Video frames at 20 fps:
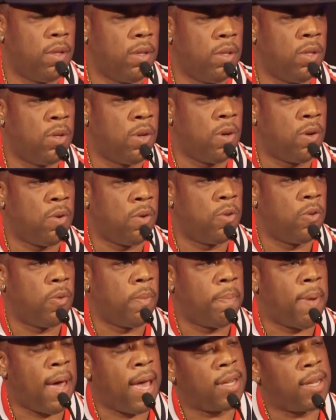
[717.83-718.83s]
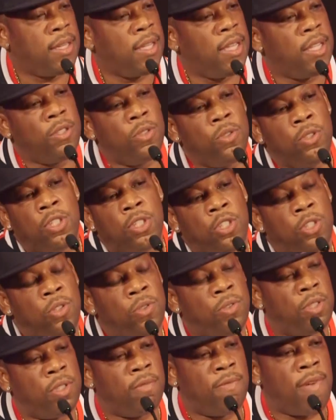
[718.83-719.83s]
You know, back then you just
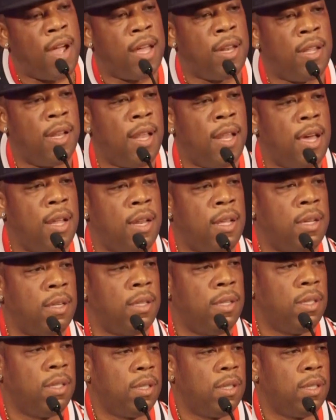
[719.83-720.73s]
used to write a letter.